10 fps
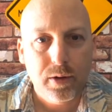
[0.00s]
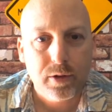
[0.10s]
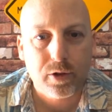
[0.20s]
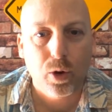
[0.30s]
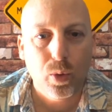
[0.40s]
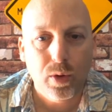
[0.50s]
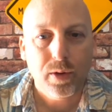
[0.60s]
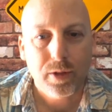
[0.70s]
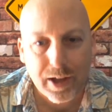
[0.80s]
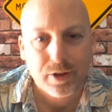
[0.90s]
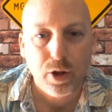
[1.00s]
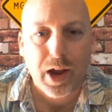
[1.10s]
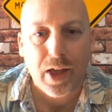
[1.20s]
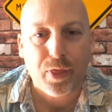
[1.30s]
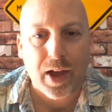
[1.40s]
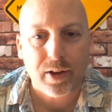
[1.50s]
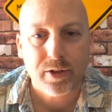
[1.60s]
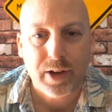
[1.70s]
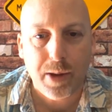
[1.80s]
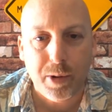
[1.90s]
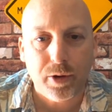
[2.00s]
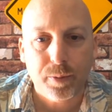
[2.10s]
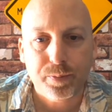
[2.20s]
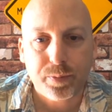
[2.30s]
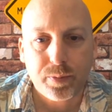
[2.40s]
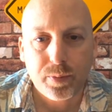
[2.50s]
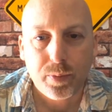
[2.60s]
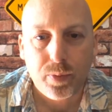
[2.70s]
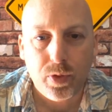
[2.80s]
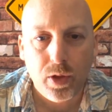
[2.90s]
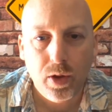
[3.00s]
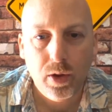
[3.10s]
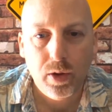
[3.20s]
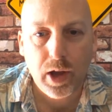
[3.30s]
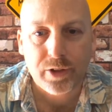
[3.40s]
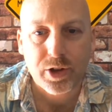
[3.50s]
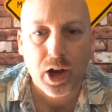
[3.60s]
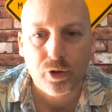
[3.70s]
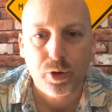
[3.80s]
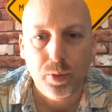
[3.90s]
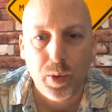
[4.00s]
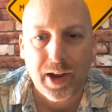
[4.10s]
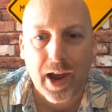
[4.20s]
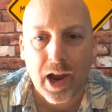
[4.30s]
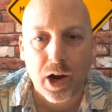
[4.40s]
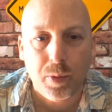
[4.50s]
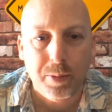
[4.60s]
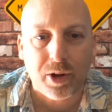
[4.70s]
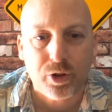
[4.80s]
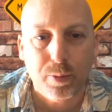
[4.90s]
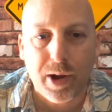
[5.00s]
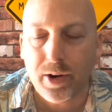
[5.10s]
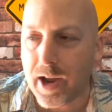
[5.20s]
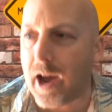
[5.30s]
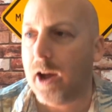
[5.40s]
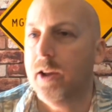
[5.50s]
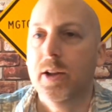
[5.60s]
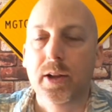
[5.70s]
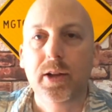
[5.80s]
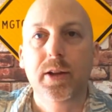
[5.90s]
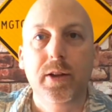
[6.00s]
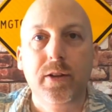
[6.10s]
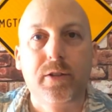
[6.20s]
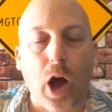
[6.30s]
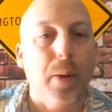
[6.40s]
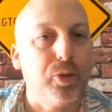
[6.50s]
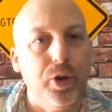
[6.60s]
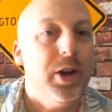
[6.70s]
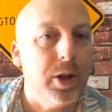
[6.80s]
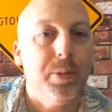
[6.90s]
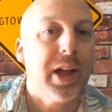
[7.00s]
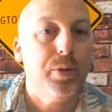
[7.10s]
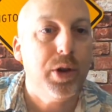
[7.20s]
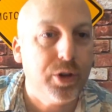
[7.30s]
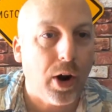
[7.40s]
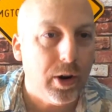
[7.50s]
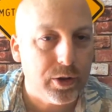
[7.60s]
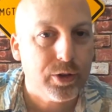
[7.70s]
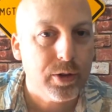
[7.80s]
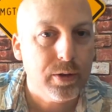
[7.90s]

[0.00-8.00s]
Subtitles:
So let's look at that statement. As a country, we can and we must do better. Yeah, stop treating them like retards.